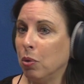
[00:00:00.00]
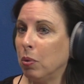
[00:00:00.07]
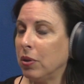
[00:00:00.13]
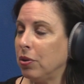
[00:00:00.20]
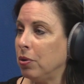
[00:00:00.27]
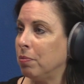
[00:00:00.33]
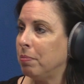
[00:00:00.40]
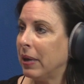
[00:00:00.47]

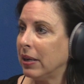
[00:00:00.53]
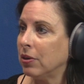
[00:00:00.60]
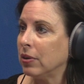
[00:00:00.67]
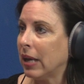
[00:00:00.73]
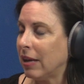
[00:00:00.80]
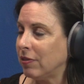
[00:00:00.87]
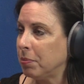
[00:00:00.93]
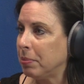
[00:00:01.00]
whether you've been
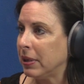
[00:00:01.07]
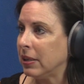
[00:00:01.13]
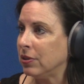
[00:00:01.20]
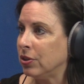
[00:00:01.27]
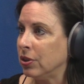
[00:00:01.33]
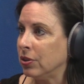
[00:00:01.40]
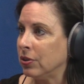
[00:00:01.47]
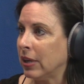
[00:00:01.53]
or haven't been
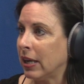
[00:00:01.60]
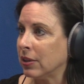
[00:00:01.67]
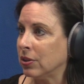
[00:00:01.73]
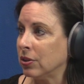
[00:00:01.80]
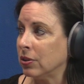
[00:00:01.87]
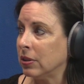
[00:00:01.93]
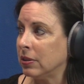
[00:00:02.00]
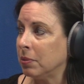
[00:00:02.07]
into your
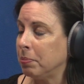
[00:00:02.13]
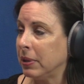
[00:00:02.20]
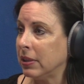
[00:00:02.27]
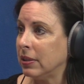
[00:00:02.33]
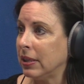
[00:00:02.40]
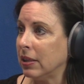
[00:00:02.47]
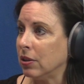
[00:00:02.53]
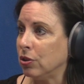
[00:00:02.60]
doctor is a
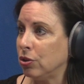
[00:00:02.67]
big deal.